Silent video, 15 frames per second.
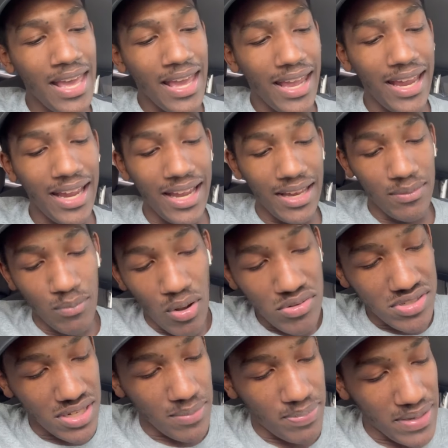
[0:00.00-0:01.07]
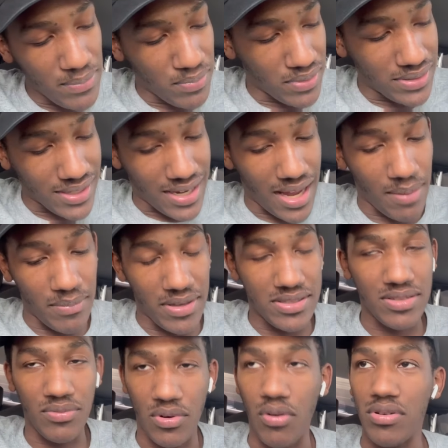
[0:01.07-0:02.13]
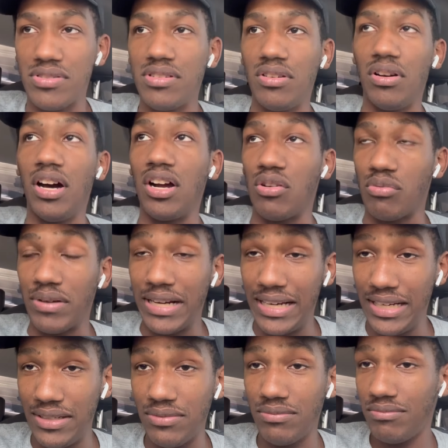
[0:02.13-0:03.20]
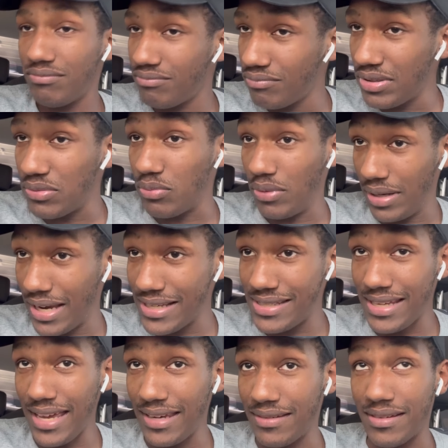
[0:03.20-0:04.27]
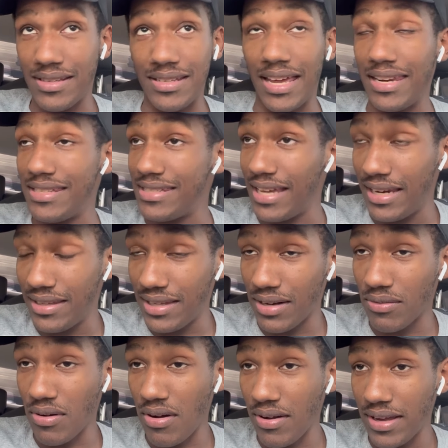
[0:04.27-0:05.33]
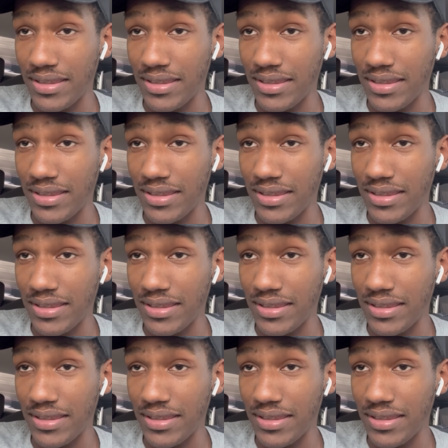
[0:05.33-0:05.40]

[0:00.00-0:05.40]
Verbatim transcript: And most of the people in the comments, of course, you know, agreed with what I said because I didn't say anything wrong.